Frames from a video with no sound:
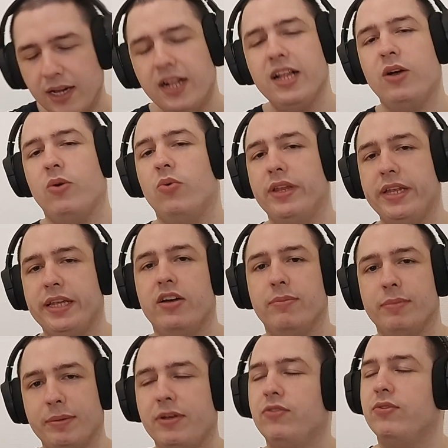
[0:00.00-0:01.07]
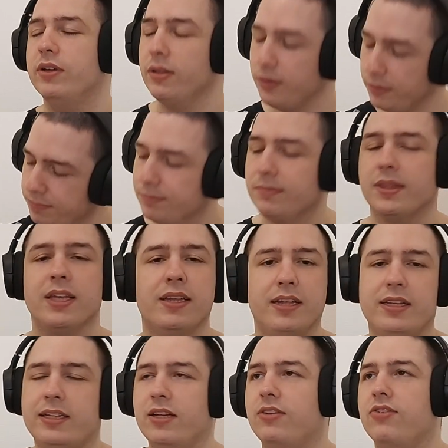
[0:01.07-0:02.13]
only on my Patreon, that
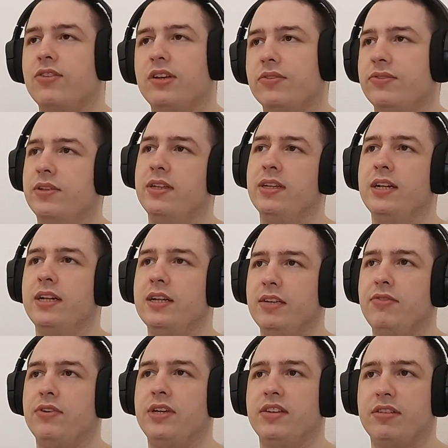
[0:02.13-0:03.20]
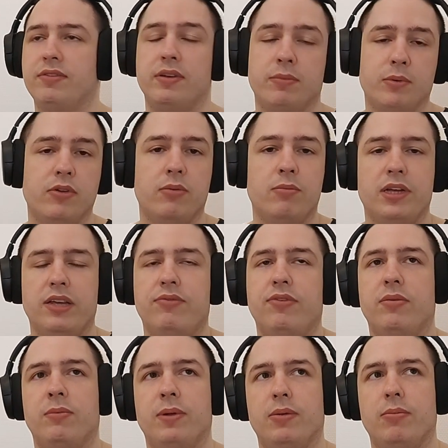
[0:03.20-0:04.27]
kind of stuff. If you guys have ever more
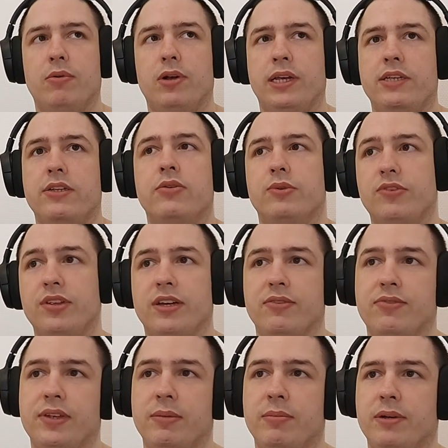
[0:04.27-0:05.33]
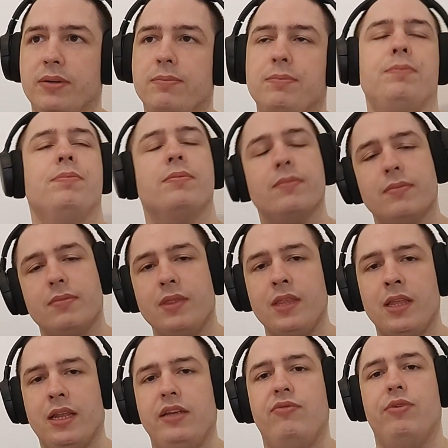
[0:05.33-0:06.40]
like, you know, SSERAFIM
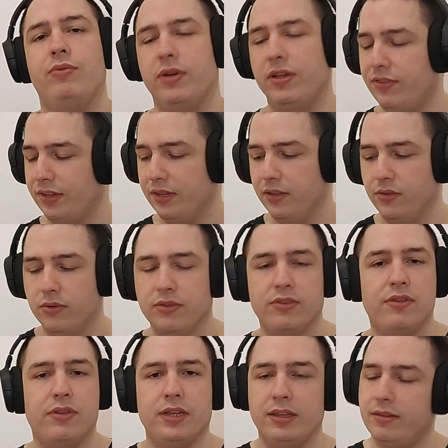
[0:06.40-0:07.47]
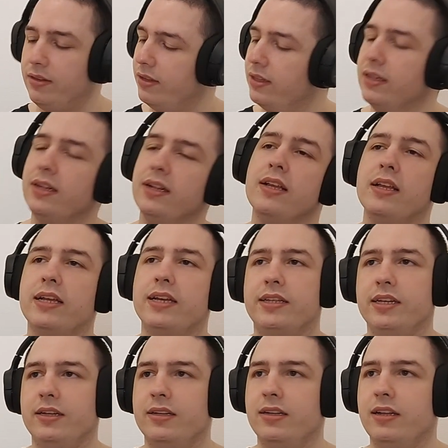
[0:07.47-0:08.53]
like request, don't hesitate. And yeah,
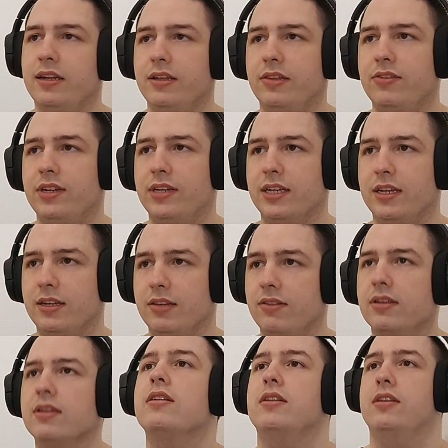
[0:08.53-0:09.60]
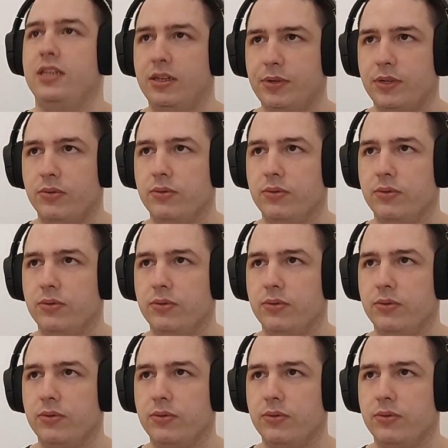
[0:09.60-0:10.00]
let's check it out. Here we go.